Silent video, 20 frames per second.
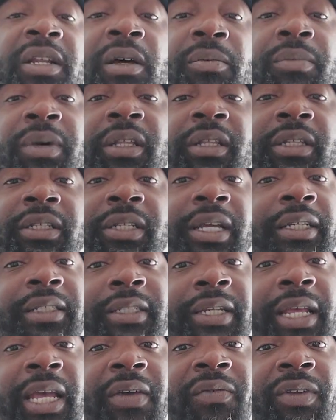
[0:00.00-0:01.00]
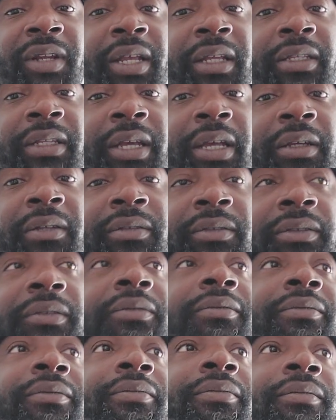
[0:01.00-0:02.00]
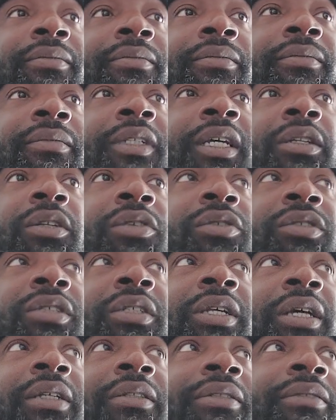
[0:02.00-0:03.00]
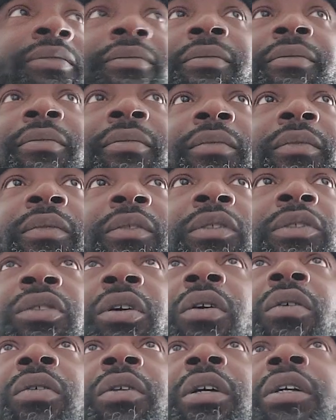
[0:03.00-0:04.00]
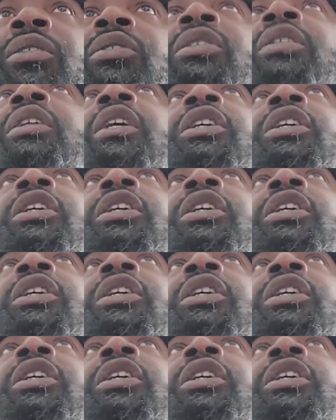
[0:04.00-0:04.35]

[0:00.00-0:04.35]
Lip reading: her mother doesn't have it at the house. I know she doesn't. So, because she